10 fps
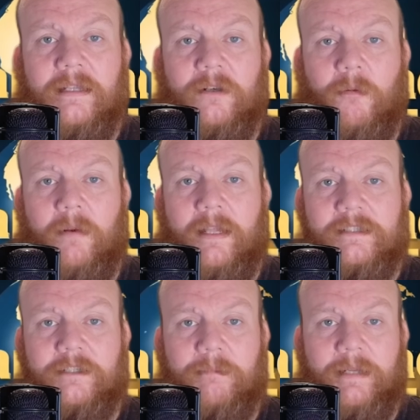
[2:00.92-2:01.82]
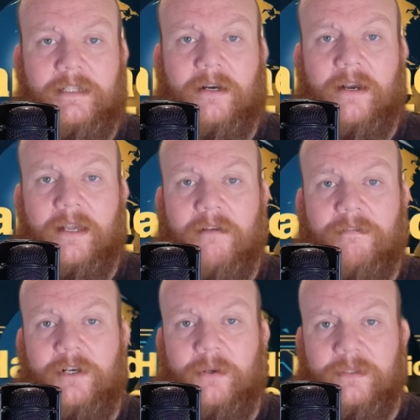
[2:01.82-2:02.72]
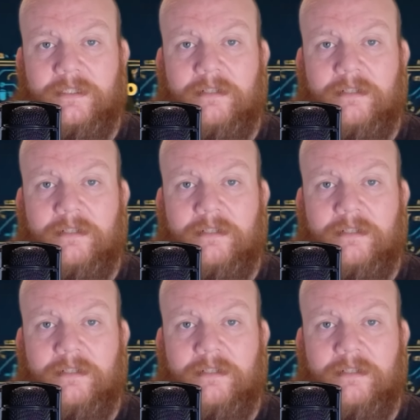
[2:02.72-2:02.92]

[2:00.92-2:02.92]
Normally, it's going to be turning off your noisy